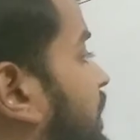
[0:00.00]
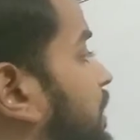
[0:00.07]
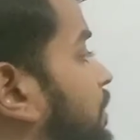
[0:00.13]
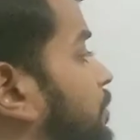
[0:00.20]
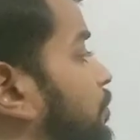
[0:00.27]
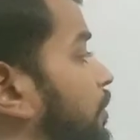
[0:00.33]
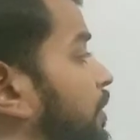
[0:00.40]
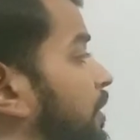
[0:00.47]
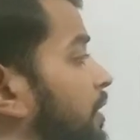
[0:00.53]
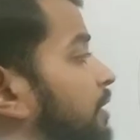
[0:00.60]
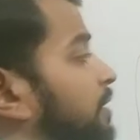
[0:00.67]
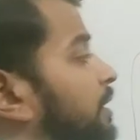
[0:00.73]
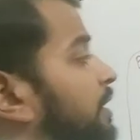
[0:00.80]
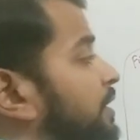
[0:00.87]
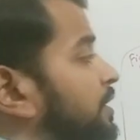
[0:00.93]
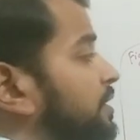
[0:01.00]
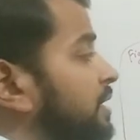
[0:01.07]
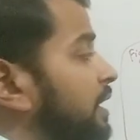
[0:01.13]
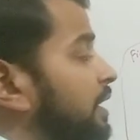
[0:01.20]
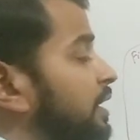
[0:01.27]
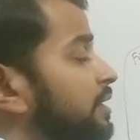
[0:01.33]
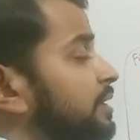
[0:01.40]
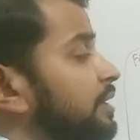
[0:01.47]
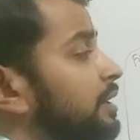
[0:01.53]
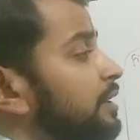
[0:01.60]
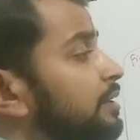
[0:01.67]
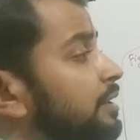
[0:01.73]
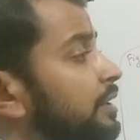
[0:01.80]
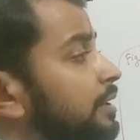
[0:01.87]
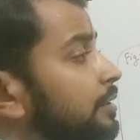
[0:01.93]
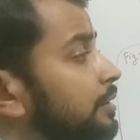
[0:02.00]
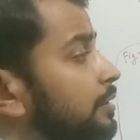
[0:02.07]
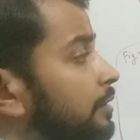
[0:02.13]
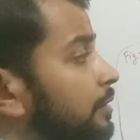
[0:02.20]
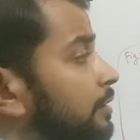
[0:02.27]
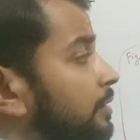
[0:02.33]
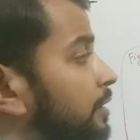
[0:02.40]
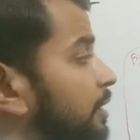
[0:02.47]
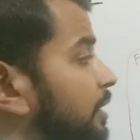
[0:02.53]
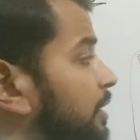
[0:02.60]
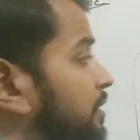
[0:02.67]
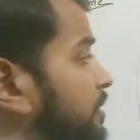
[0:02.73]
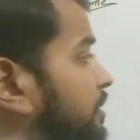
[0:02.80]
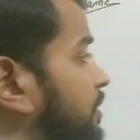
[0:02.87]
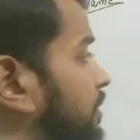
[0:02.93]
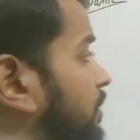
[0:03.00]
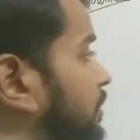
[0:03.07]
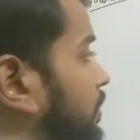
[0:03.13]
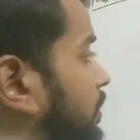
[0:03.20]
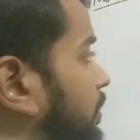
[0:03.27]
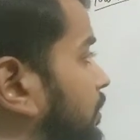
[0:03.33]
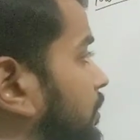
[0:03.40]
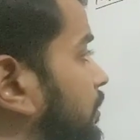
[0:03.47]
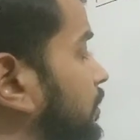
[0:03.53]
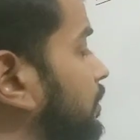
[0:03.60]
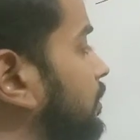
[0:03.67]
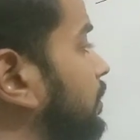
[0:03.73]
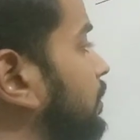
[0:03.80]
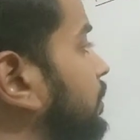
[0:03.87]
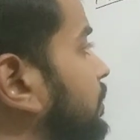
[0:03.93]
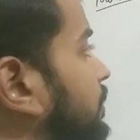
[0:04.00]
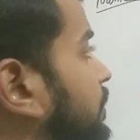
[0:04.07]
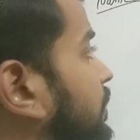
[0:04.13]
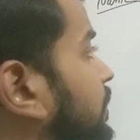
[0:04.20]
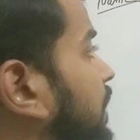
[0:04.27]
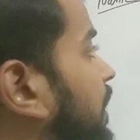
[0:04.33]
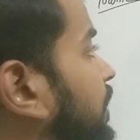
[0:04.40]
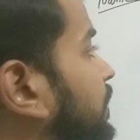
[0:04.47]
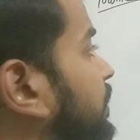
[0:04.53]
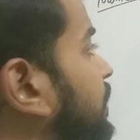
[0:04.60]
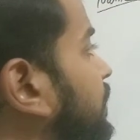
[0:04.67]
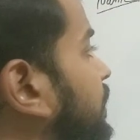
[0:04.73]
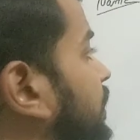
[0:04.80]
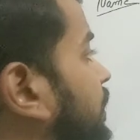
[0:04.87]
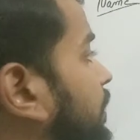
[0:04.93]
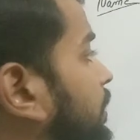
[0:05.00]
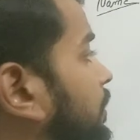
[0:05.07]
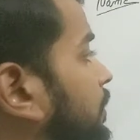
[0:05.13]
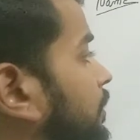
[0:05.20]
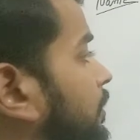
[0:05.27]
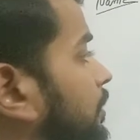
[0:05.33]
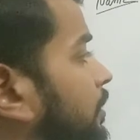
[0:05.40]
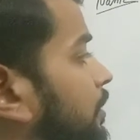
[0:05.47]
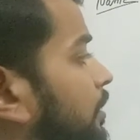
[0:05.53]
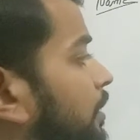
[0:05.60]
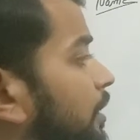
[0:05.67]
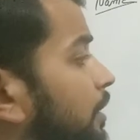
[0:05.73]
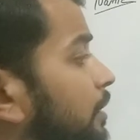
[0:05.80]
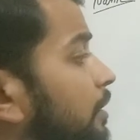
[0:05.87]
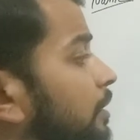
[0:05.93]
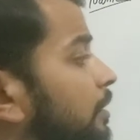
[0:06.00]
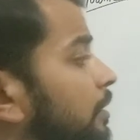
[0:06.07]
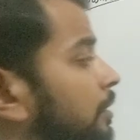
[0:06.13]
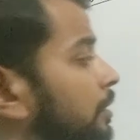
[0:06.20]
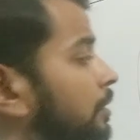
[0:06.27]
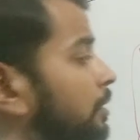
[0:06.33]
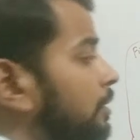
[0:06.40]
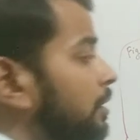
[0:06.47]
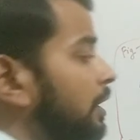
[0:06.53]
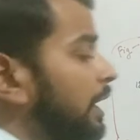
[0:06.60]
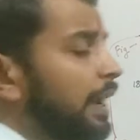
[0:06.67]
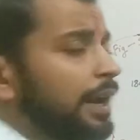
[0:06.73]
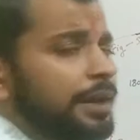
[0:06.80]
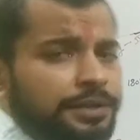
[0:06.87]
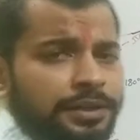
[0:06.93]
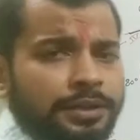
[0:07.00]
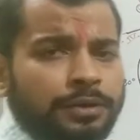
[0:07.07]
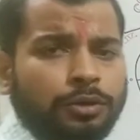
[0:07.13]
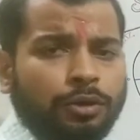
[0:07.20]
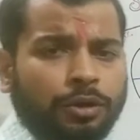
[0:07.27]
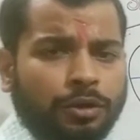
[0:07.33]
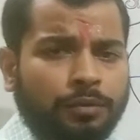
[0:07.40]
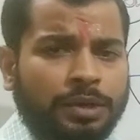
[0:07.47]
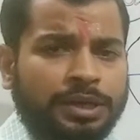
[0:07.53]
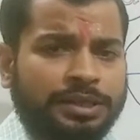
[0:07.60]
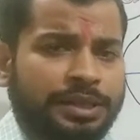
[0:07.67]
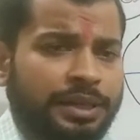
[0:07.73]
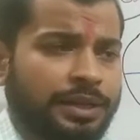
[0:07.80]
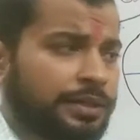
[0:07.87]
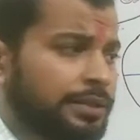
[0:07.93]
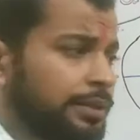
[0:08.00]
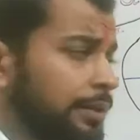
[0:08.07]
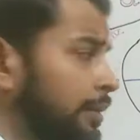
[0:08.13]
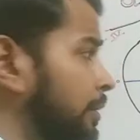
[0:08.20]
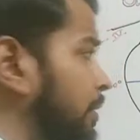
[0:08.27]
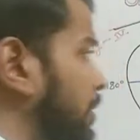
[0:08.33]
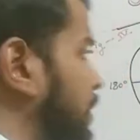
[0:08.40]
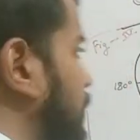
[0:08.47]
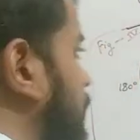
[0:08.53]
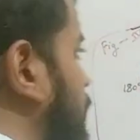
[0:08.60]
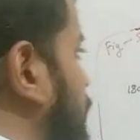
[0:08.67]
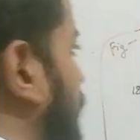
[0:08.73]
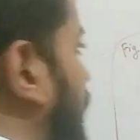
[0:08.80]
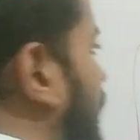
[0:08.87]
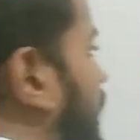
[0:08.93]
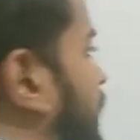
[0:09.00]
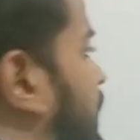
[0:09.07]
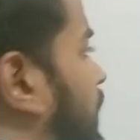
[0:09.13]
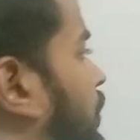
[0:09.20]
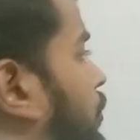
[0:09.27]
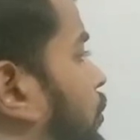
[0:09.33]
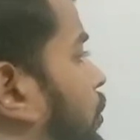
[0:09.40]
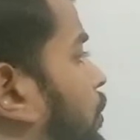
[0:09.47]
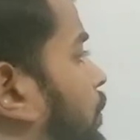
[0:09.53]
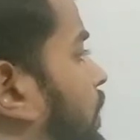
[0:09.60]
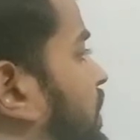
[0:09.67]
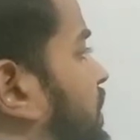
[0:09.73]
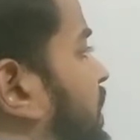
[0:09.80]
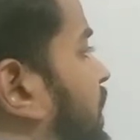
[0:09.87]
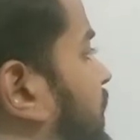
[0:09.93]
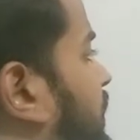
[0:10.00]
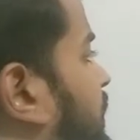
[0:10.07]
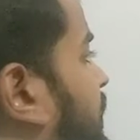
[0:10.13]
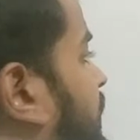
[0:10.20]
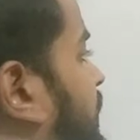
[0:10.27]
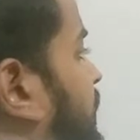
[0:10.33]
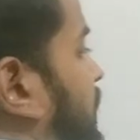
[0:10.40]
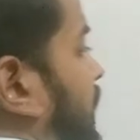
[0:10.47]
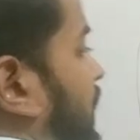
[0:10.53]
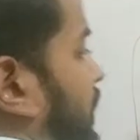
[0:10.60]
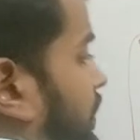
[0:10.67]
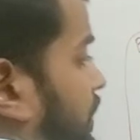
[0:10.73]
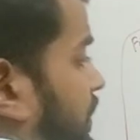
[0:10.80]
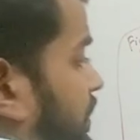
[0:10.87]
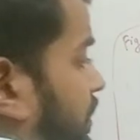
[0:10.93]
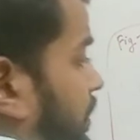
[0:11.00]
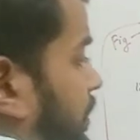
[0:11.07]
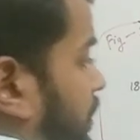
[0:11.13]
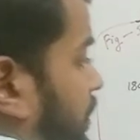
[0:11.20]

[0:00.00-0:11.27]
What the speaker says: is going in the east direction and then turns 90 degree in anti-clockwise direction. So anti-clockwise direction is like this,